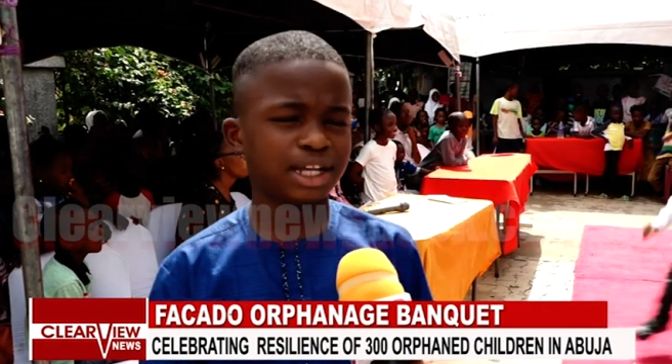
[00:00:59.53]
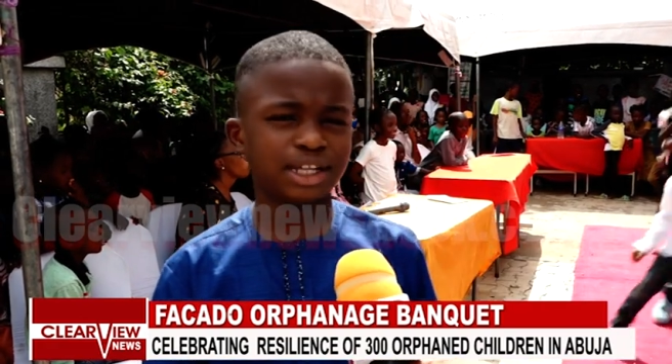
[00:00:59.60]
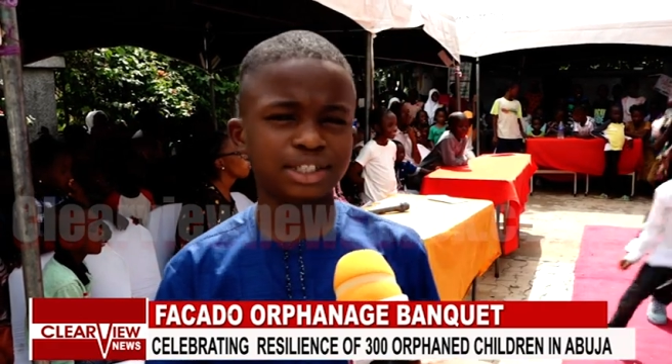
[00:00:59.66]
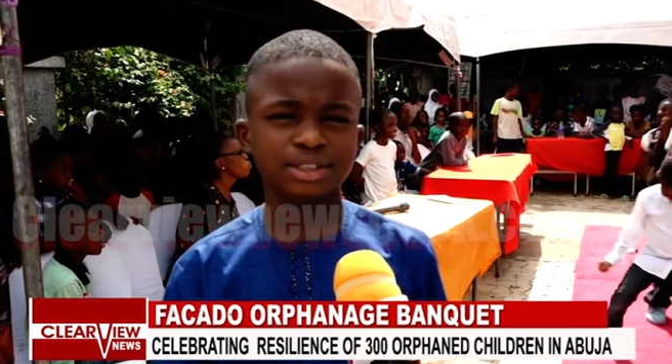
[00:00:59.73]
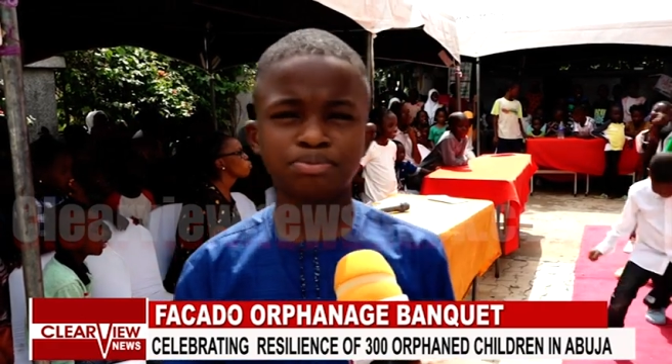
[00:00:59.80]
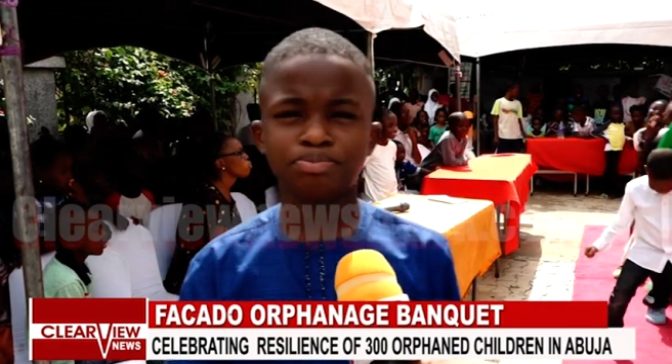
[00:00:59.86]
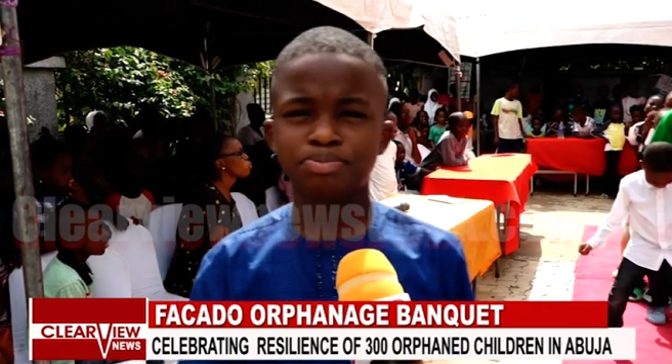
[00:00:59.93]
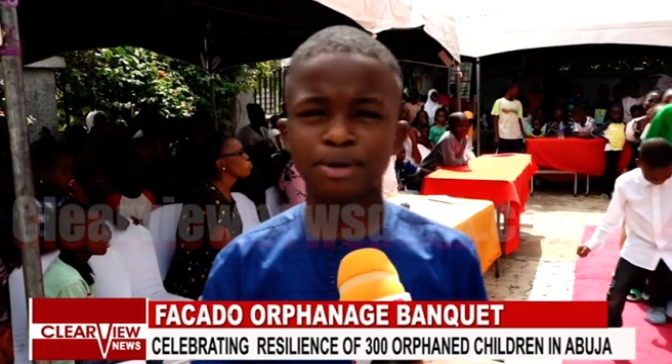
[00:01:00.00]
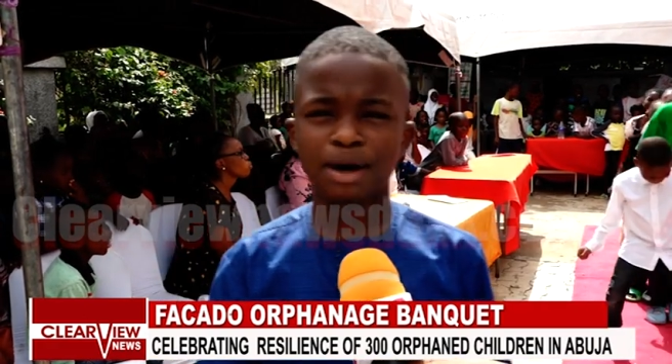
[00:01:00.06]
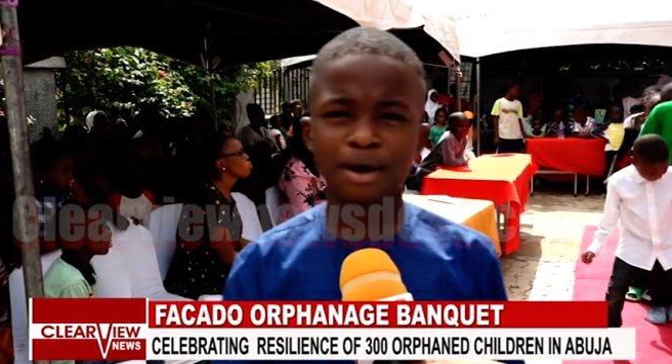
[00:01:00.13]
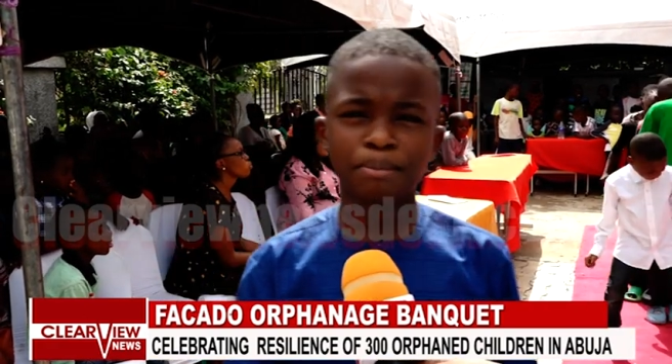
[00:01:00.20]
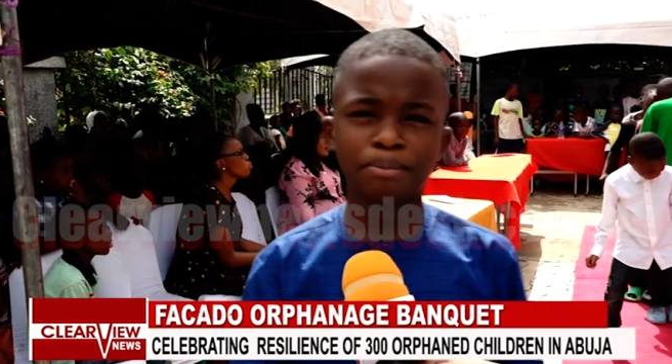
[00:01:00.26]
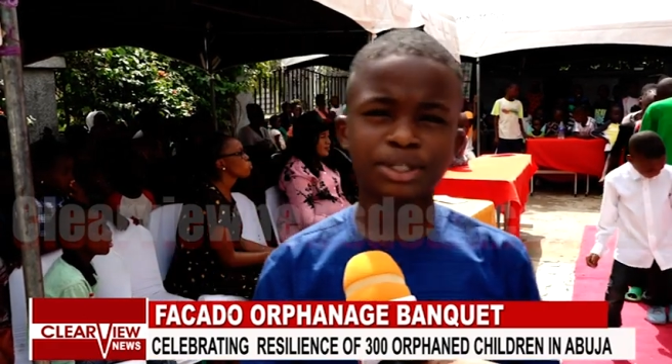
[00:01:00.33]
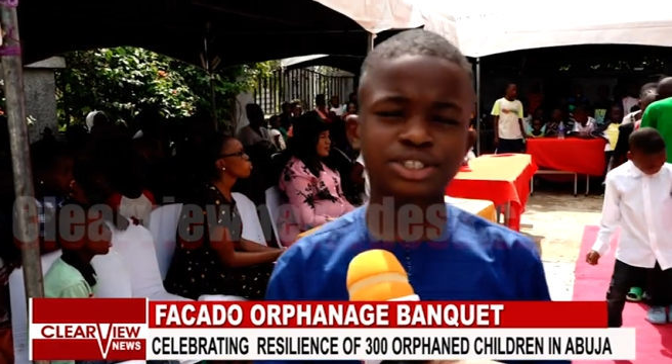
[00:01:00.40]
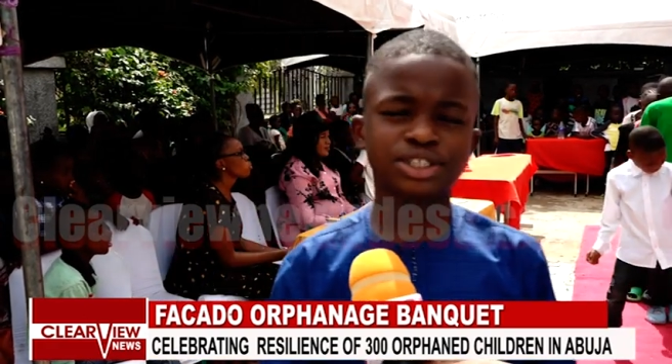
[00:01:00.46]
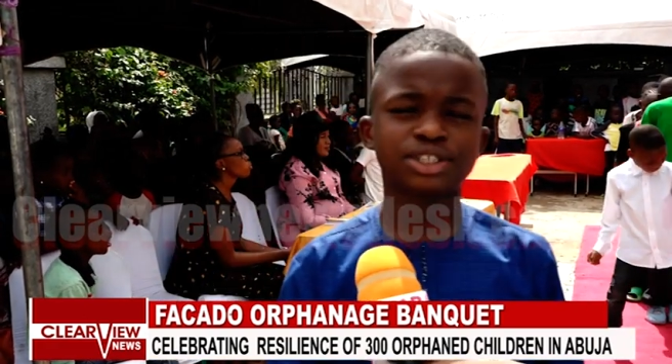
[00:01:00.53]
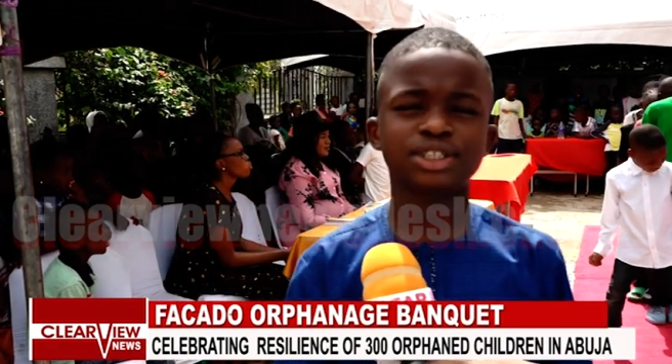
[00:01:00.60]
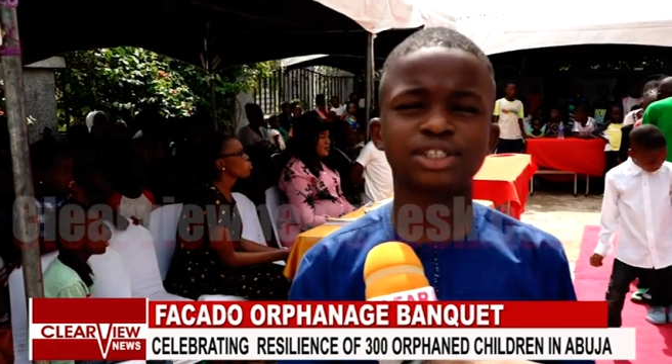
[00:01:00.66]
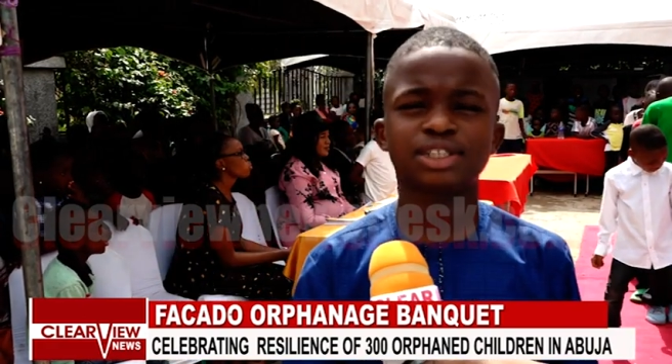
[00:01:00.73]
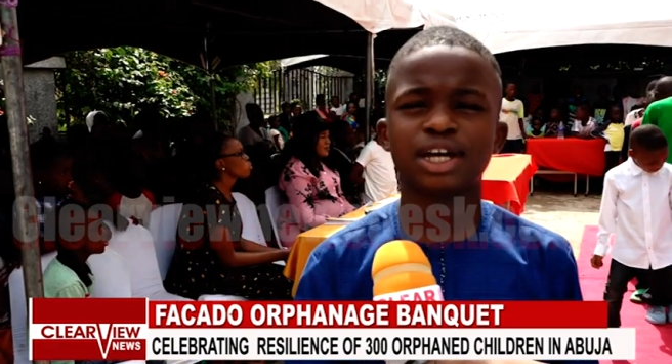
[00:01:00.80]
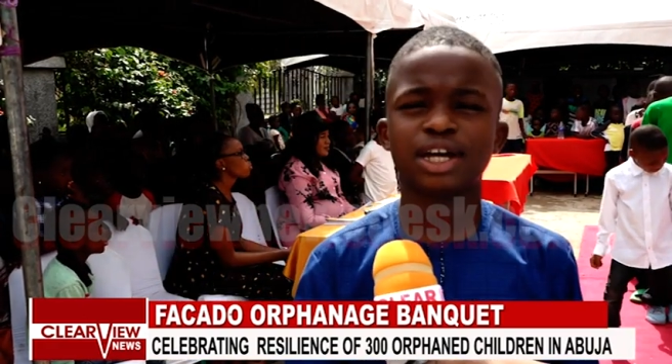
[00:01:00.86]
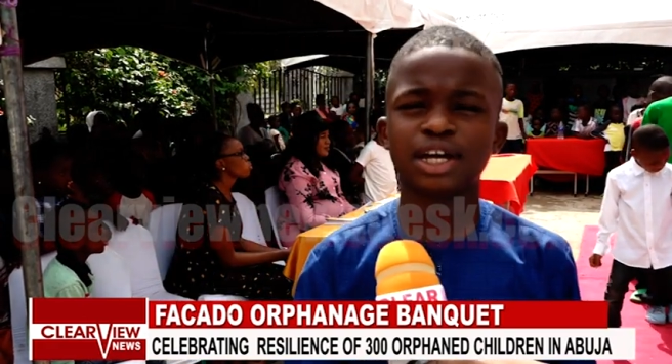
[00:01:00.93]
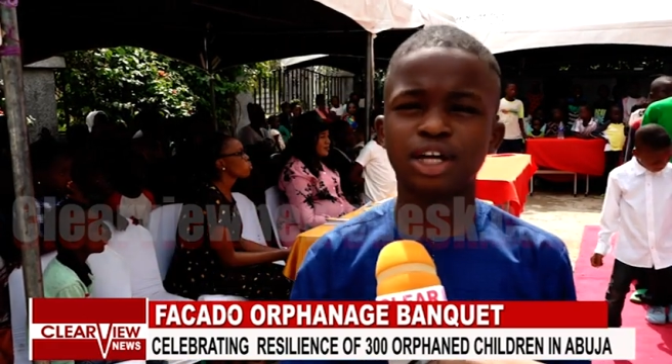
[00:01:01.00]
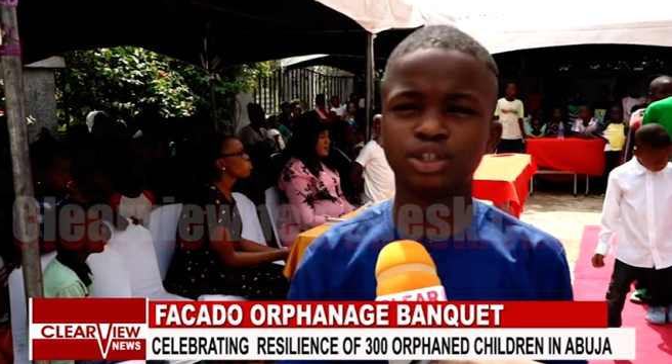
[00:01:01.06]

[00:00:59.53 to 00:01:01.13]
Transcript: like in uh, basic needs like